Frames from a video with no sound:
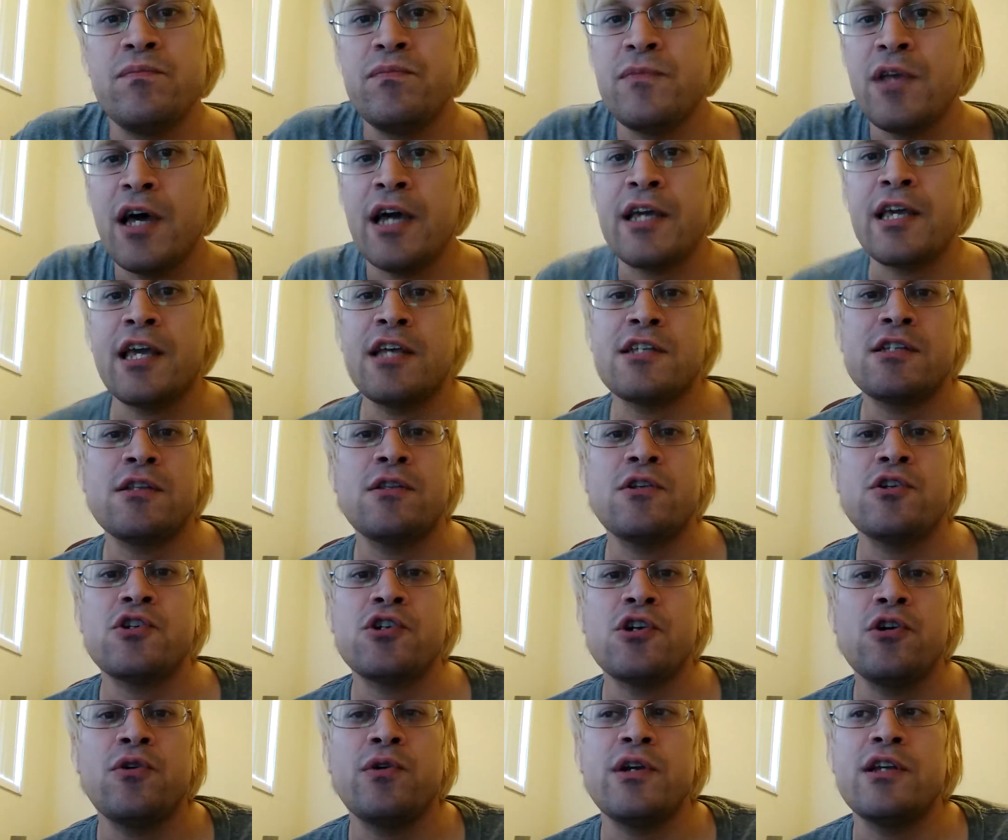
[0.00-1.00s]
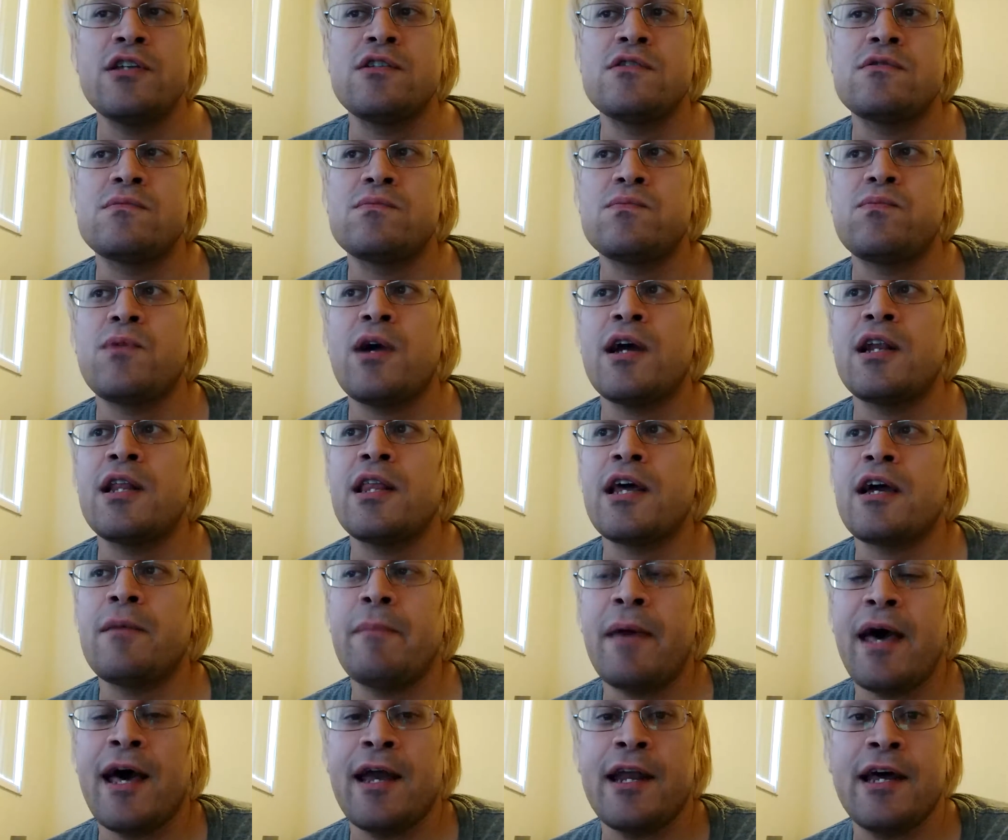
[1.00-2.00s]
I guess in the show he's kind of like
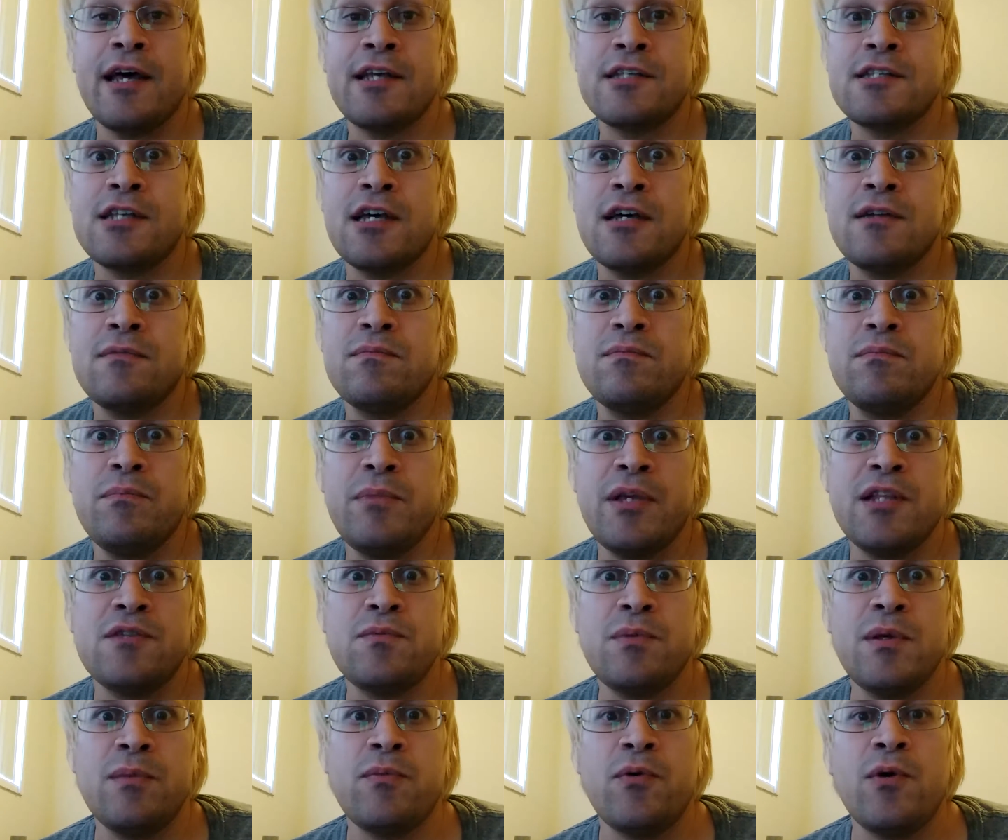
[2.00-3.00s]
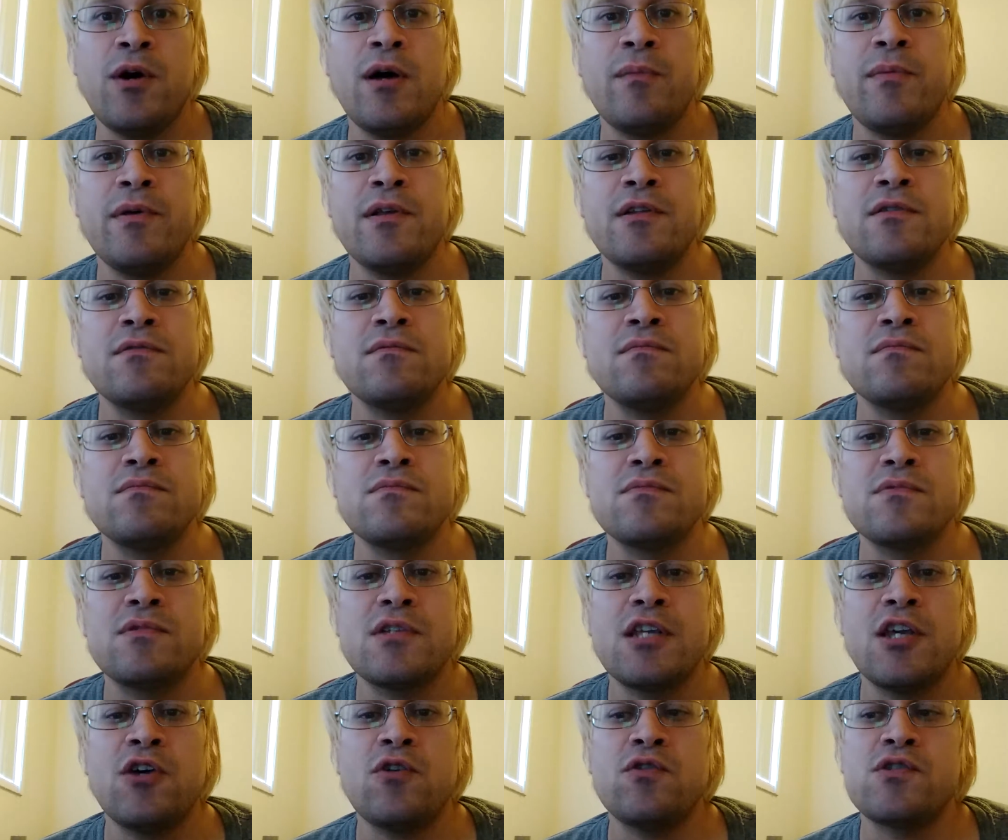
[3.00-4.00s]
a badass that beats people up
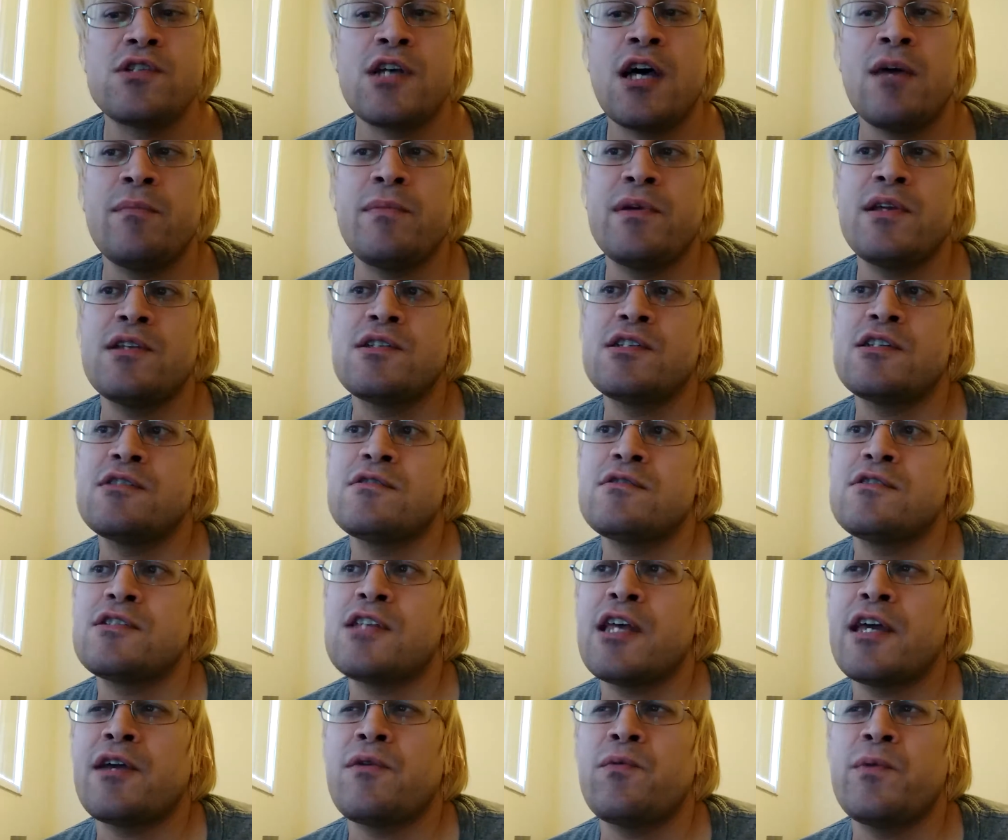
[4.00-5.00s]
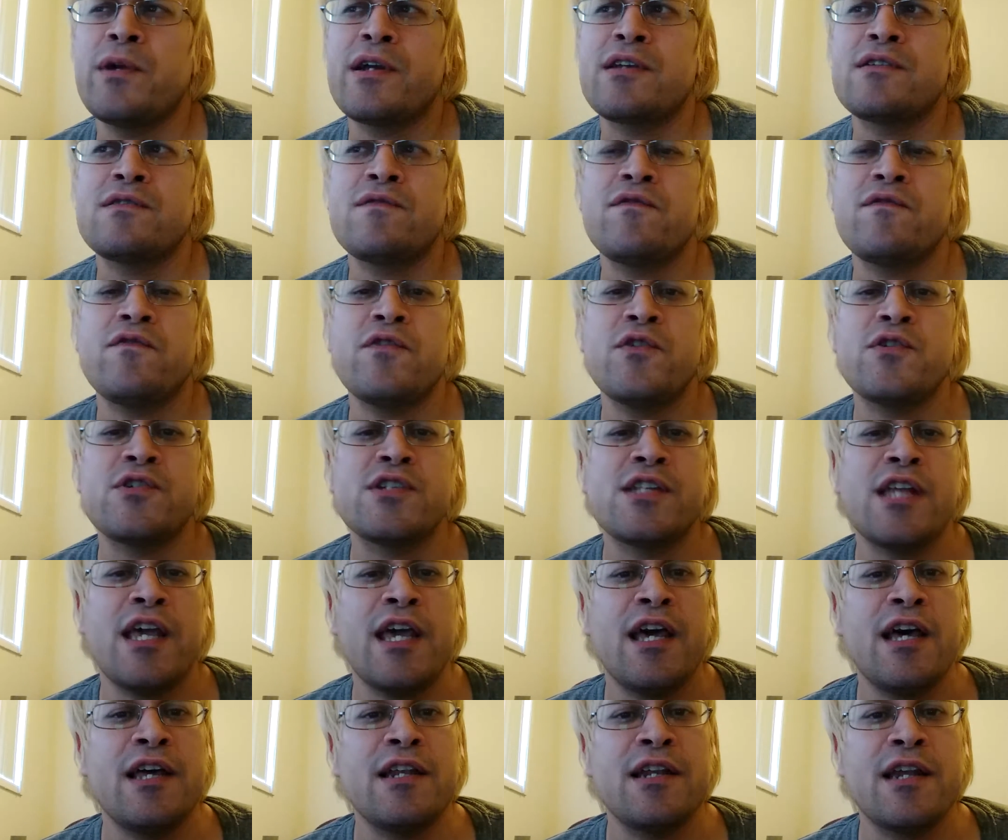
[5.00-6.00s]
and kills zombies, and is like Rick's
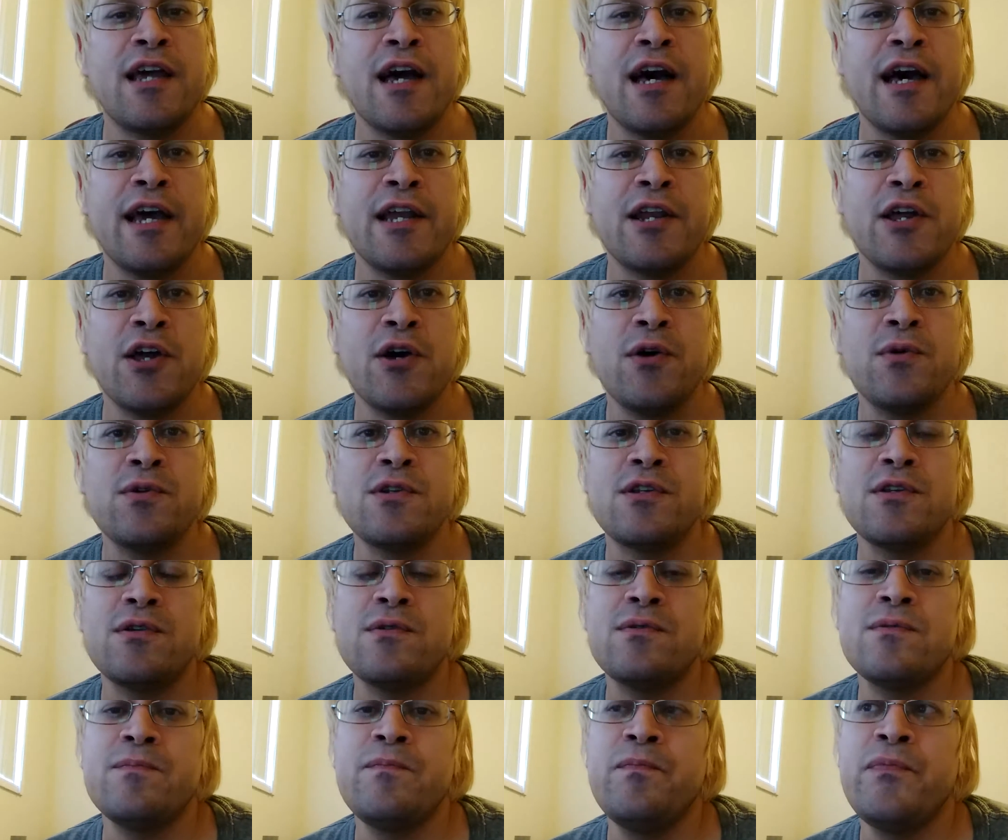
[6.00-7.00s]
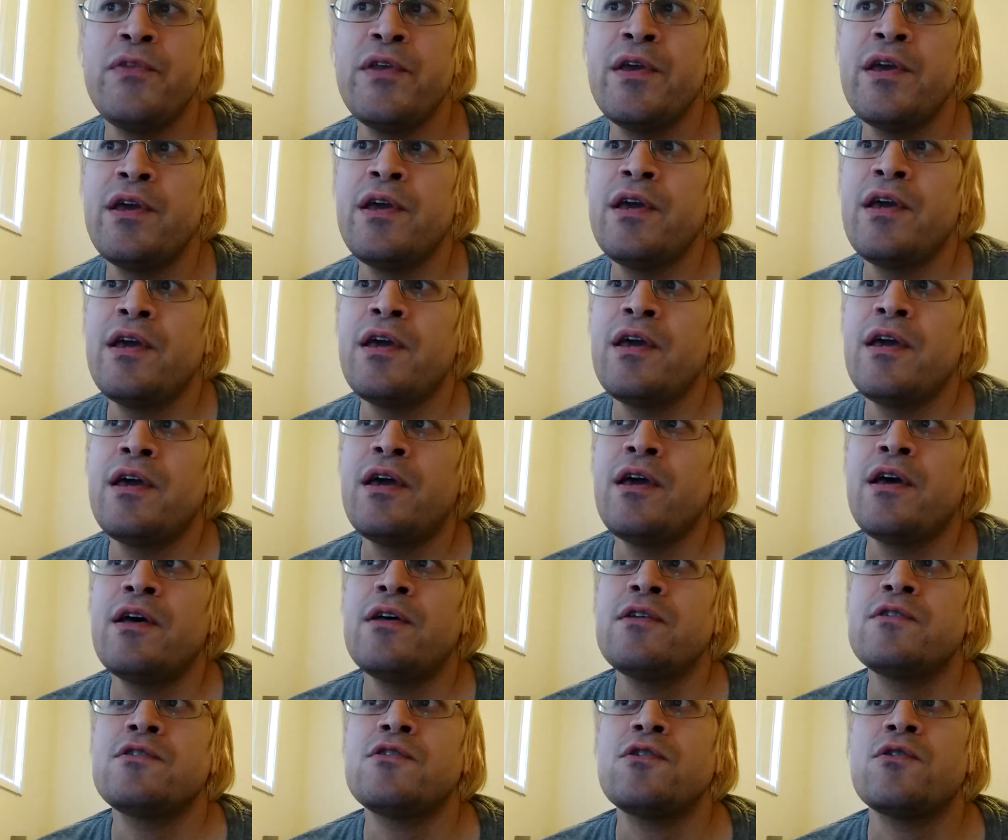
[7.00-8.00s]
first-hand guy to go to.
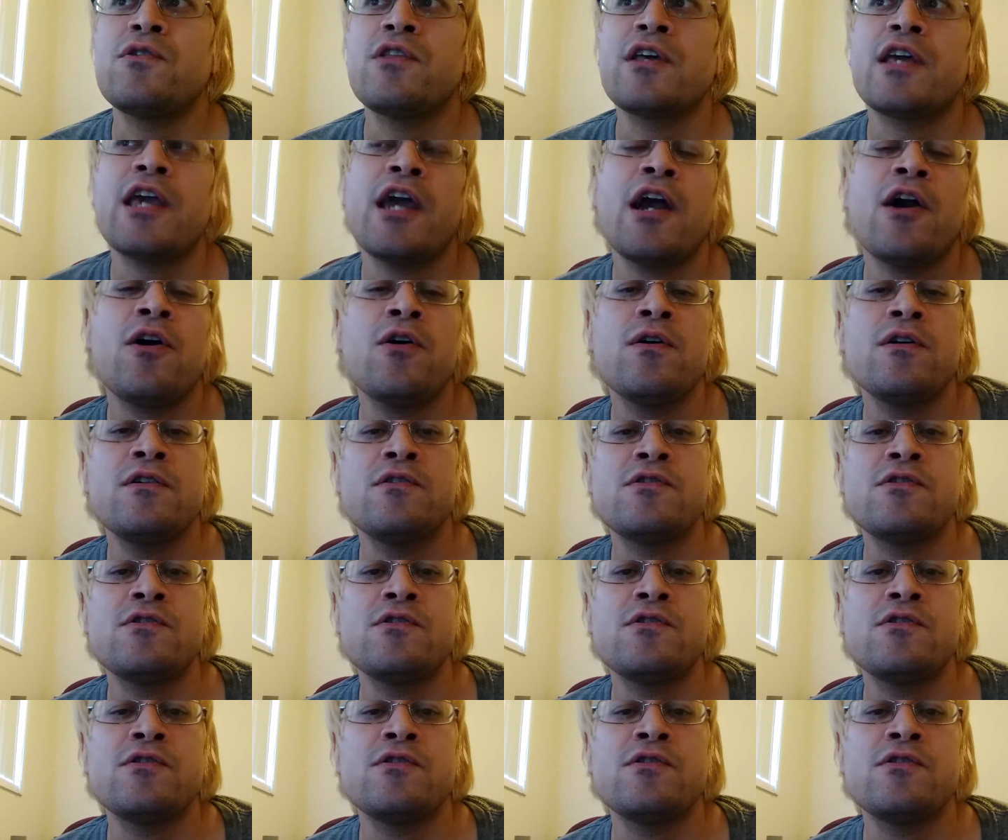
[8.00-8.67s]
So the Carol and